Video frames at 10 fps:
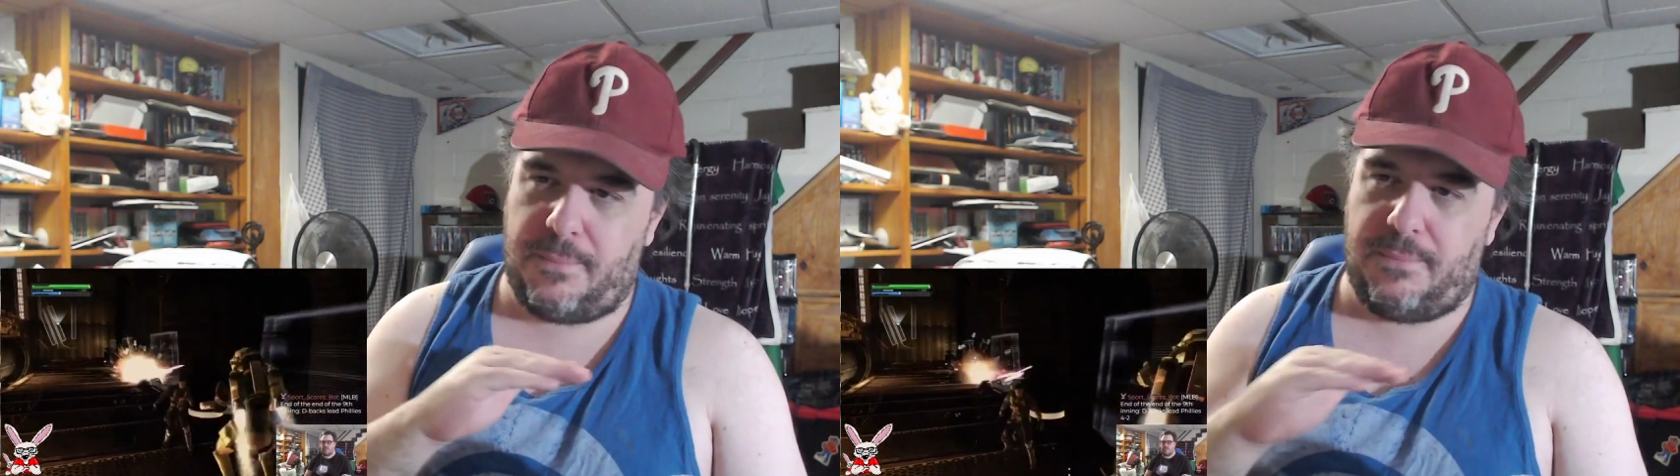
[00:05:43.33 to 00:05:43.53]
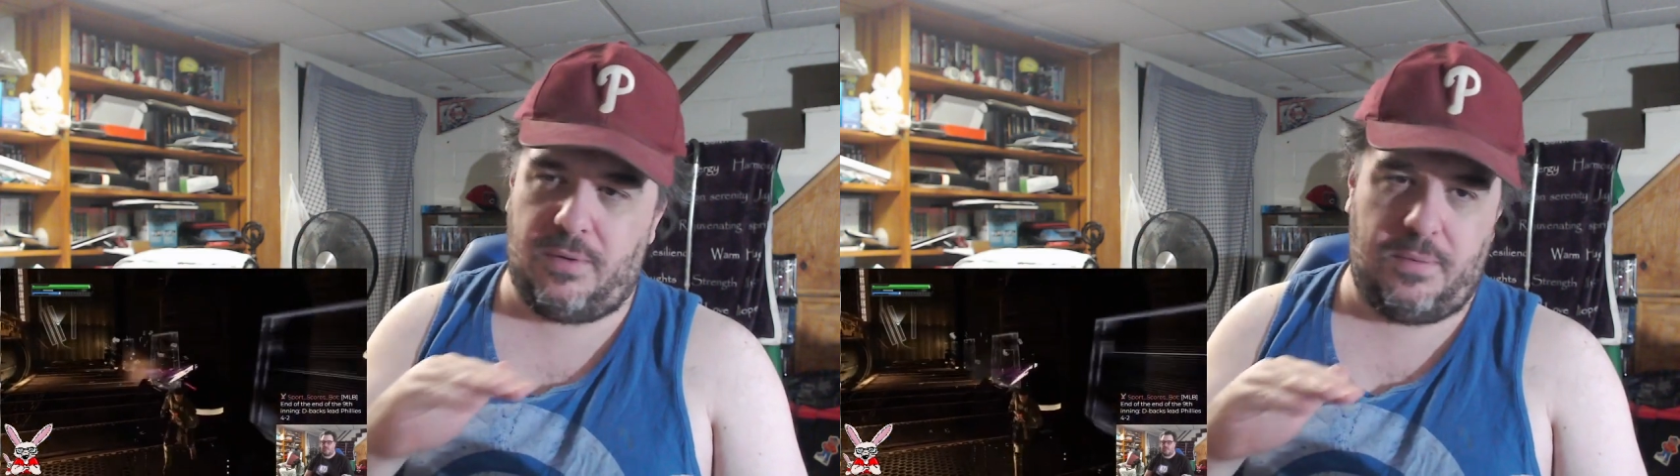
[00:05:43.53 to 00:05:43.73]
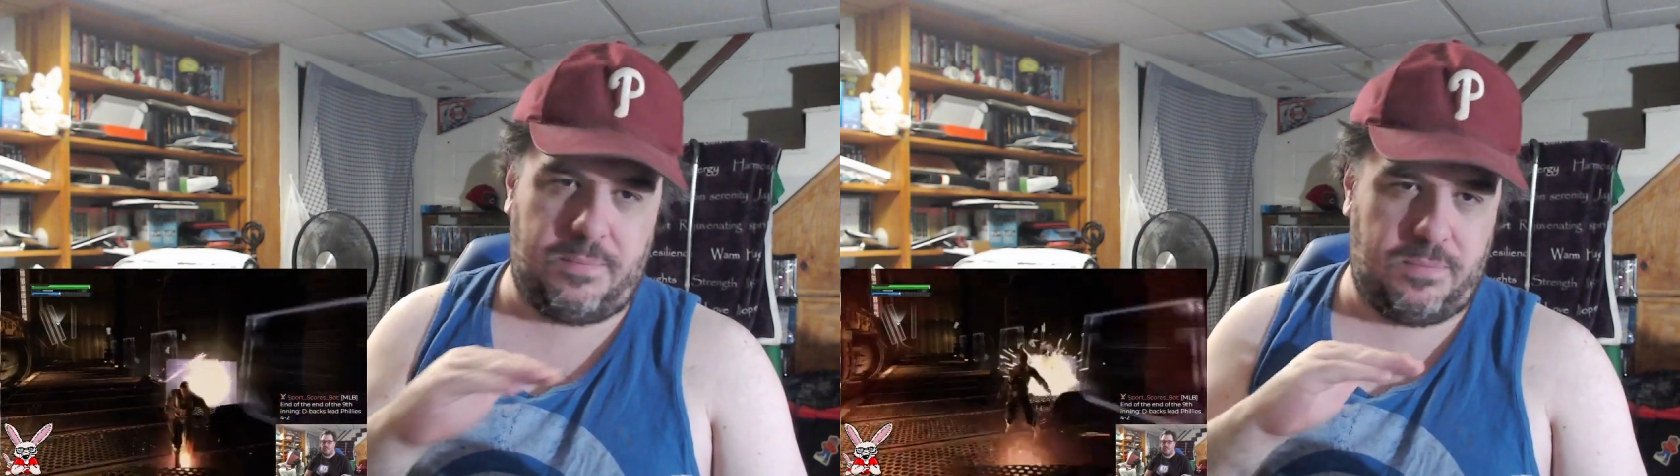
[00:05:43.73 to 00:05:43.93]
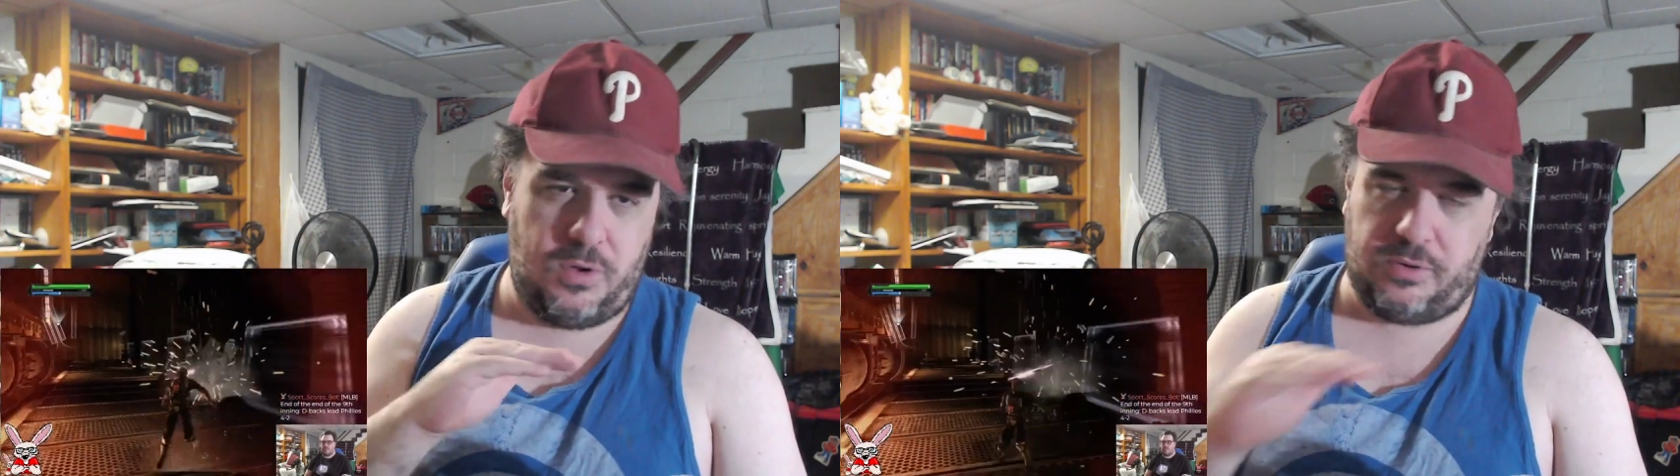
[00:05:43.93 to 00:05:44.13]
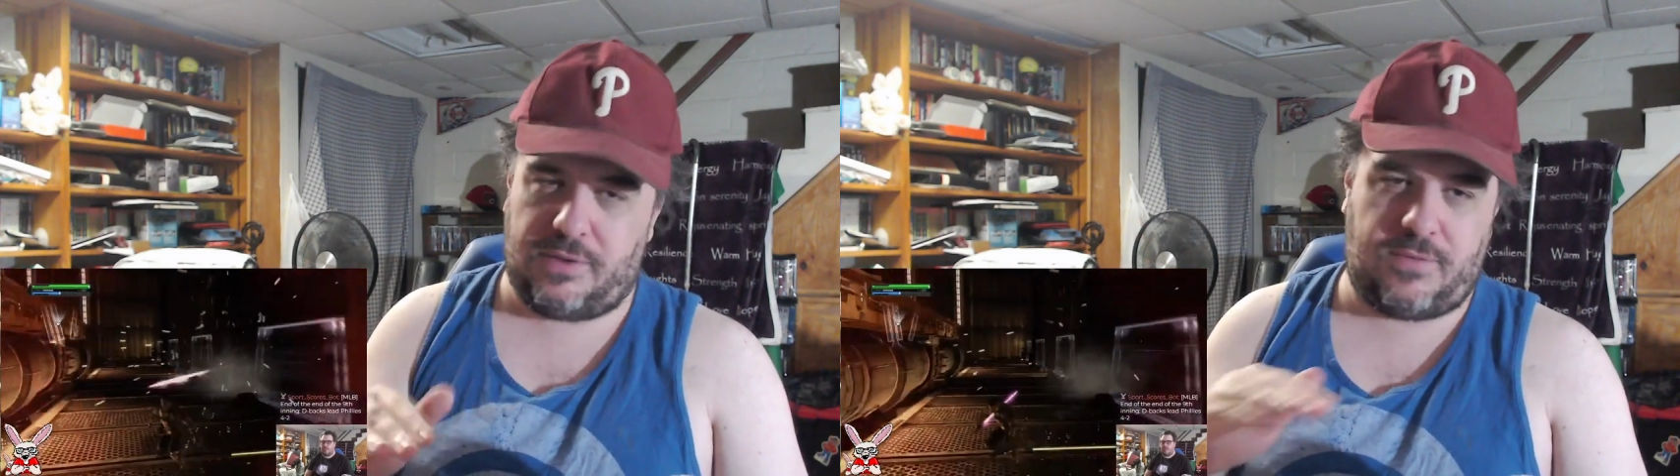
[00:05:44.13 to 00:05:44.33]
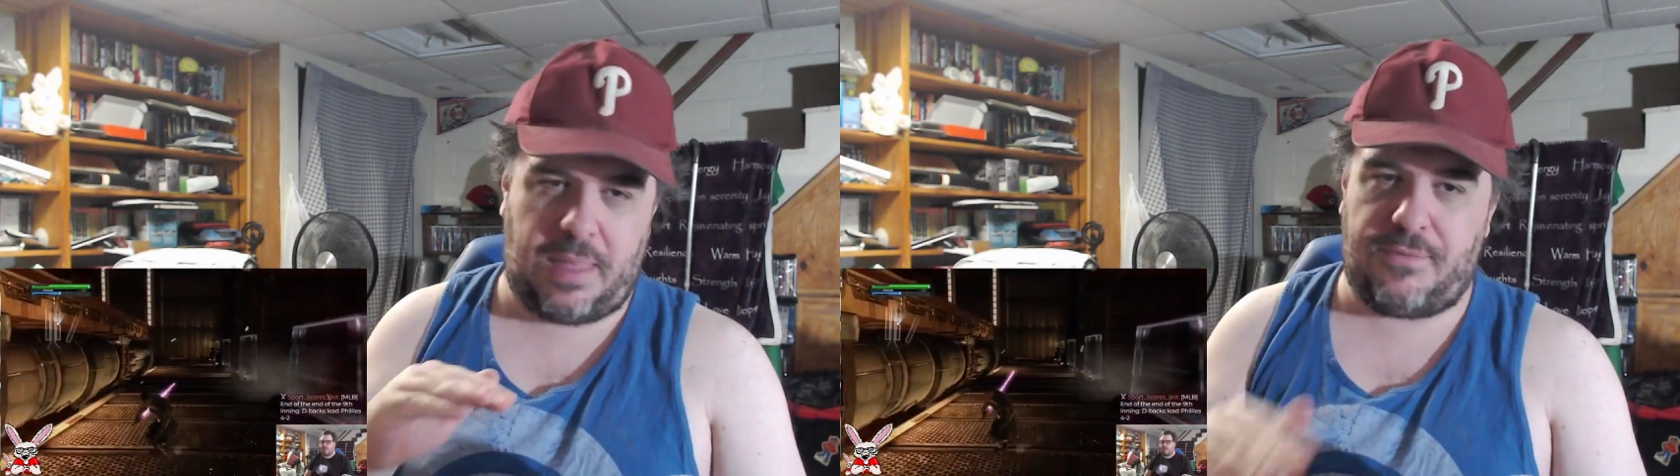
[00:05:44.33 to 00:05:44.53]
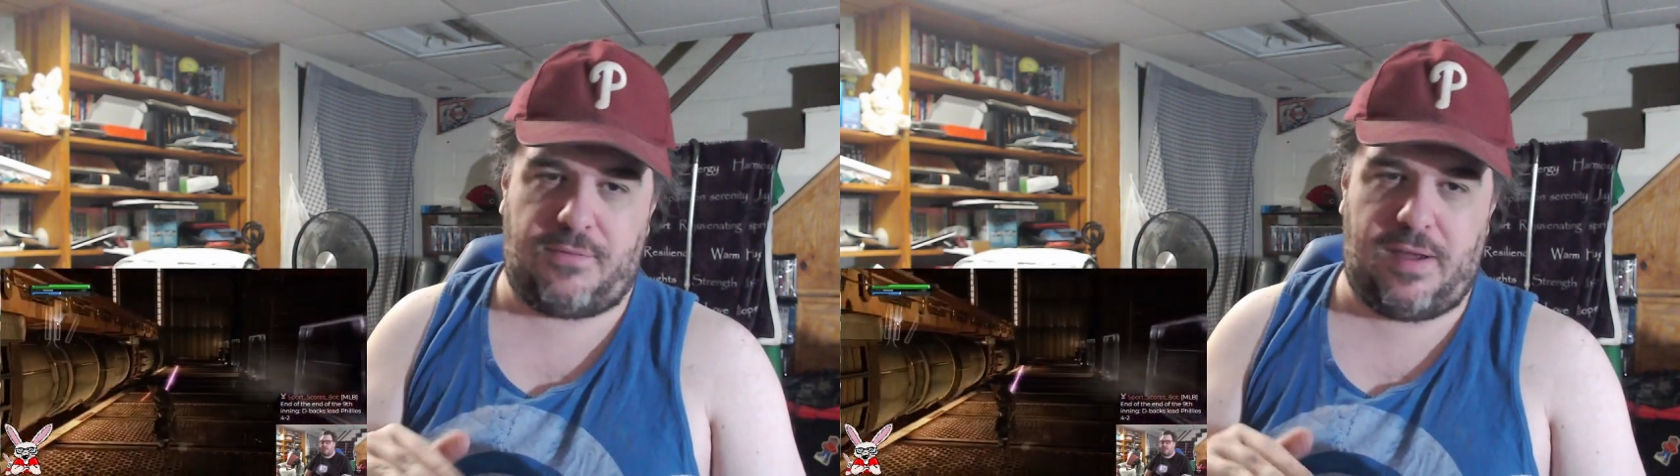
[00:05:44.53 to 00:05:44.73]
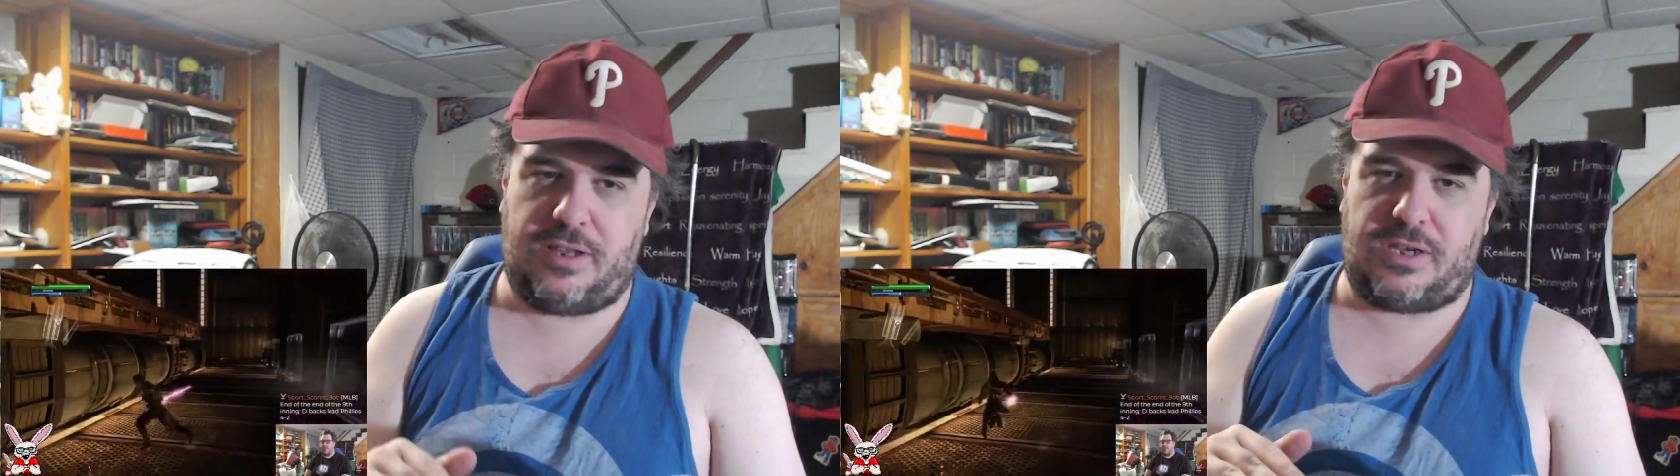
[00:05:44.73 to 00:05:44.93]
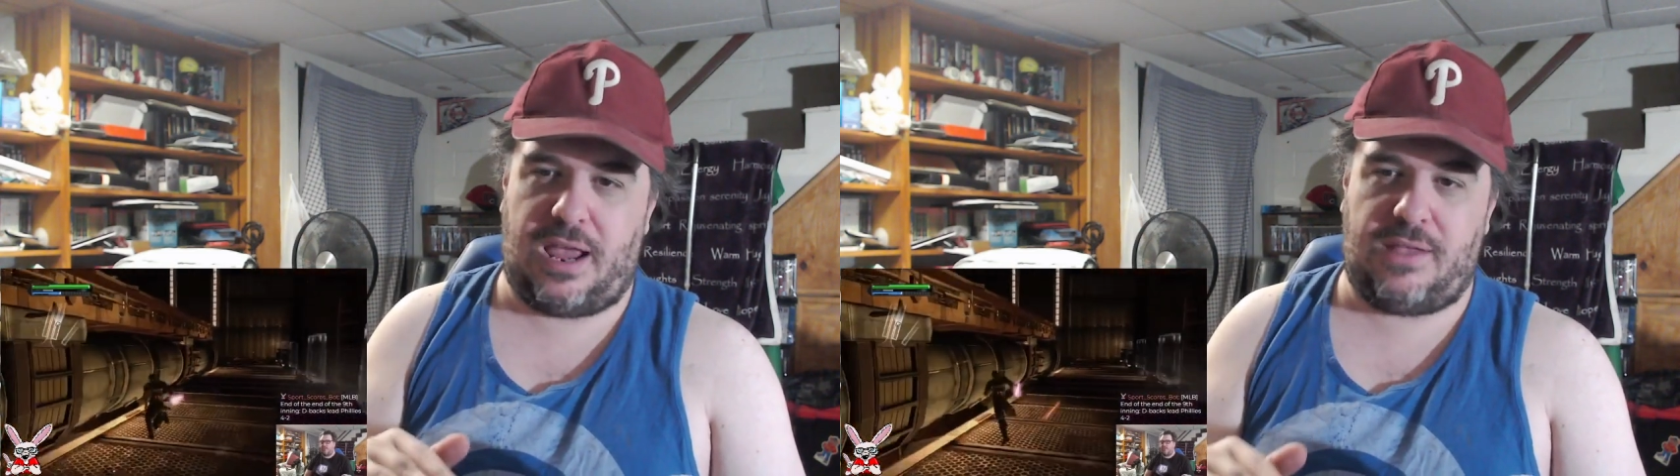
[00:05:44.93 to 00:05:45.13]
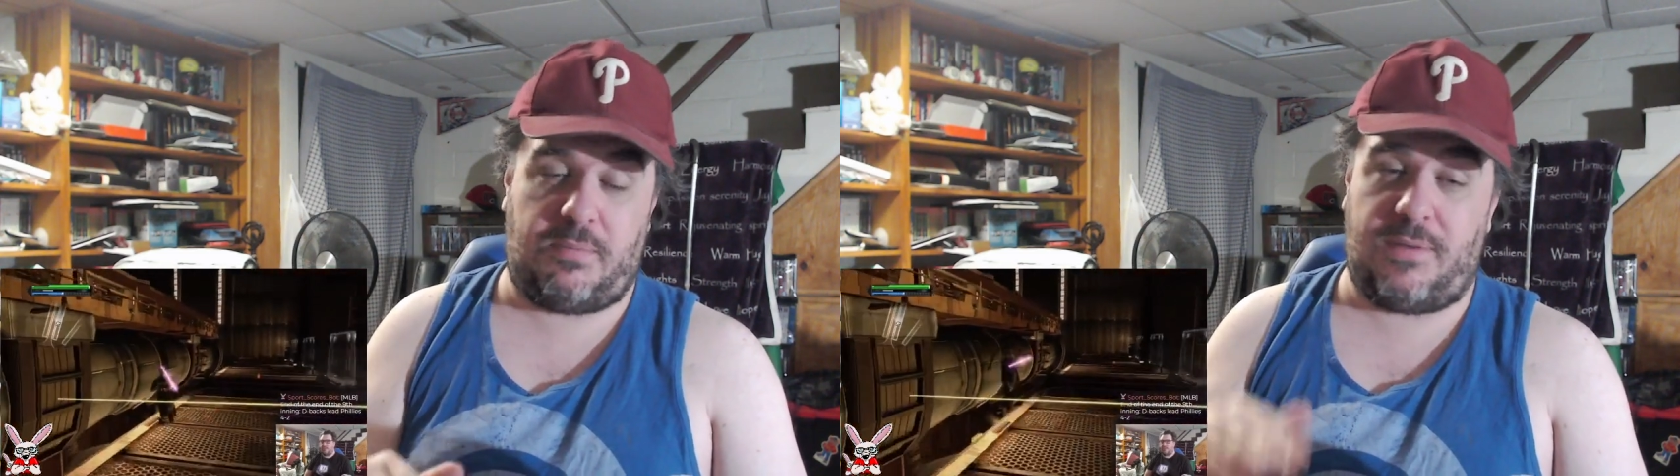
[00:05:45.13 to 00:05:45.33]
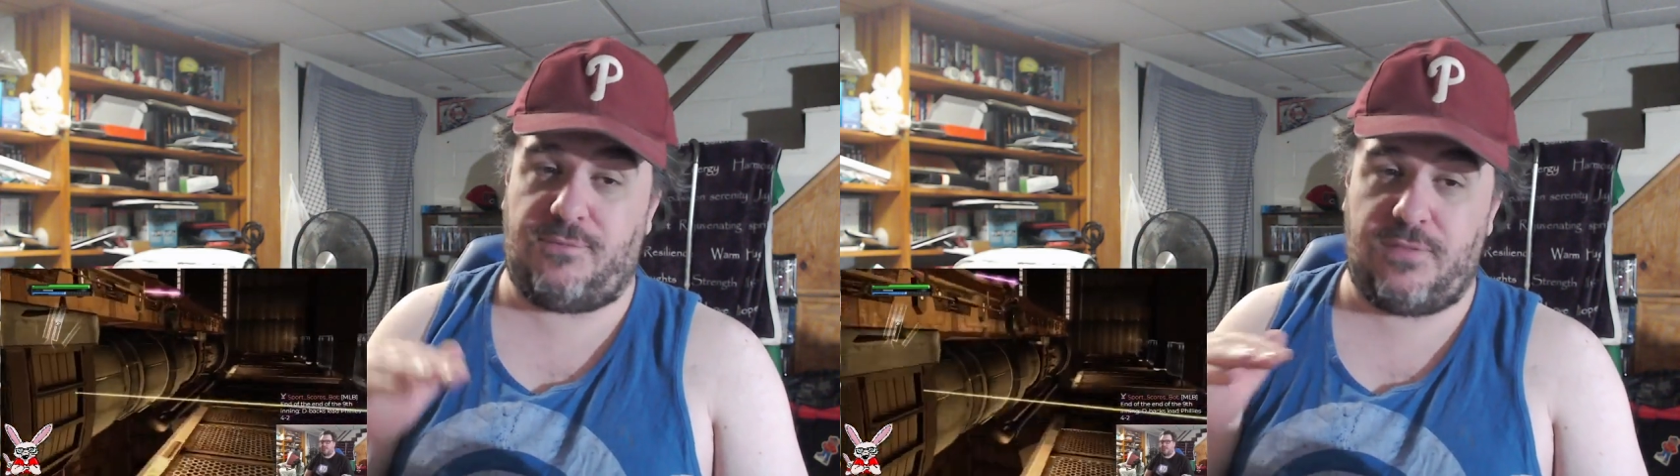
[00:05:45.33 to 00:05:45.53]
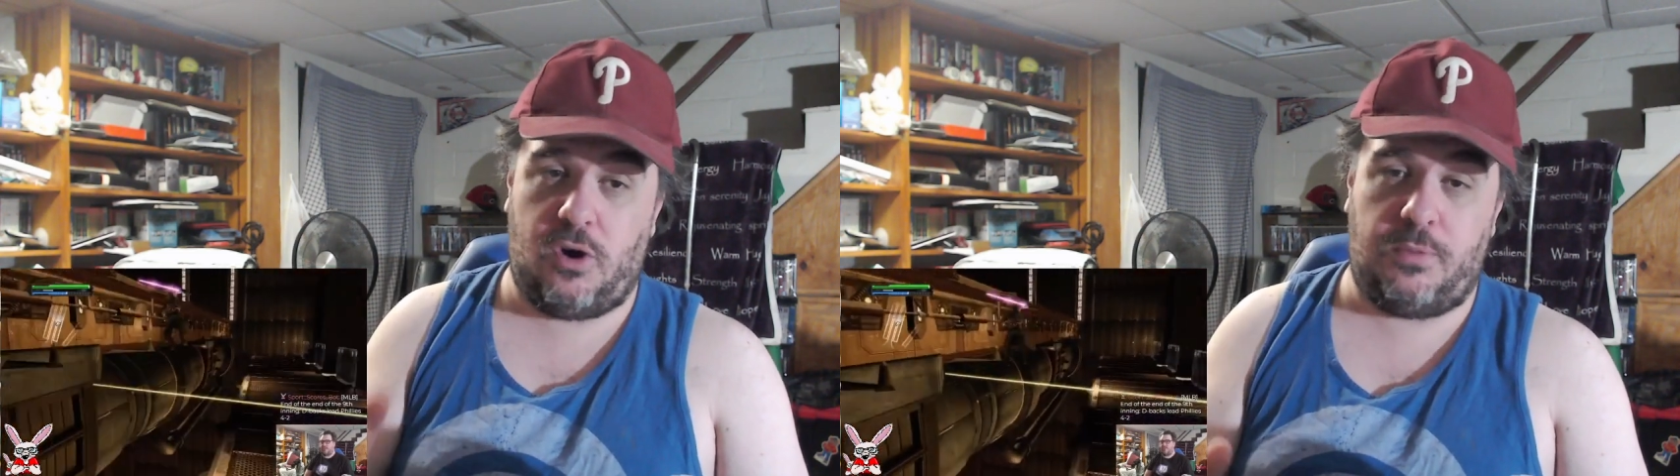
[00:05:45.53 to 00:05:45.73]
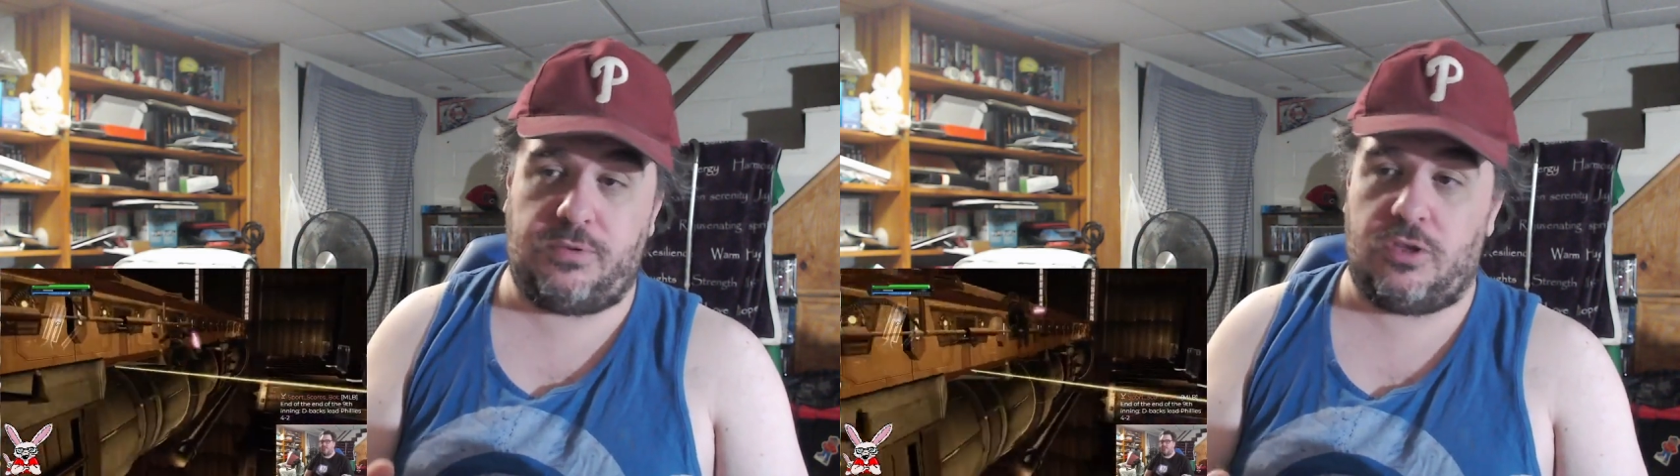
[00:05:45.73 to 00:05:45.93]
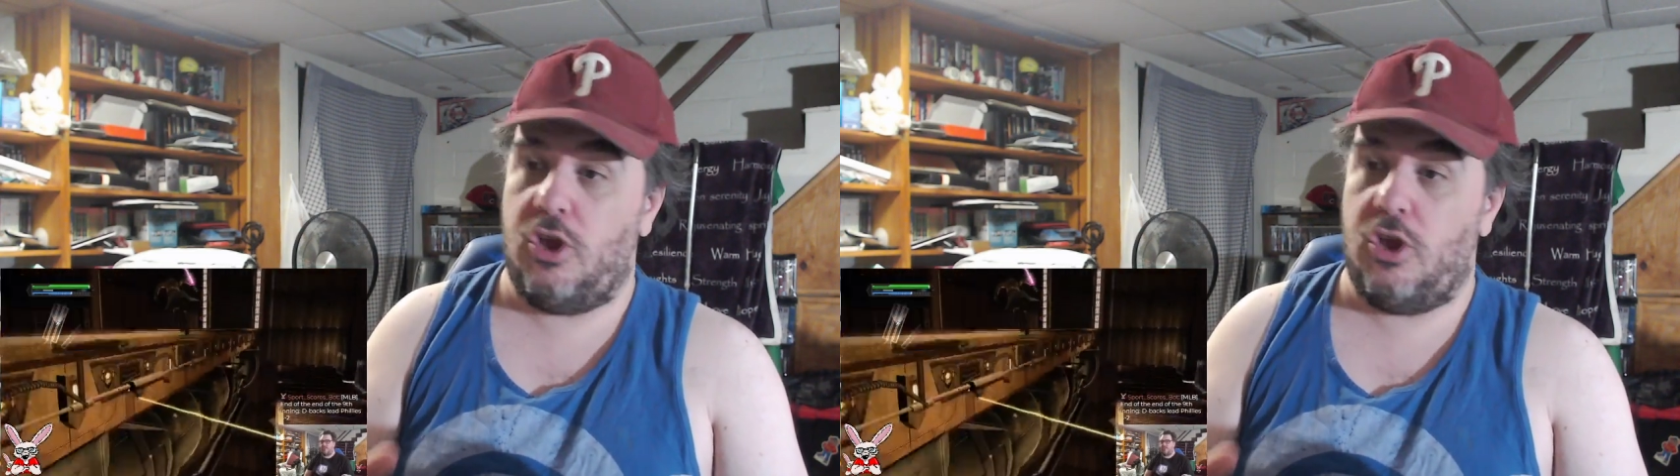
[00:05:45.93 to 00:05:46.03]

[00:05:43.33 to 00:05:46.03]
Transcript: music from that franchise, from the films,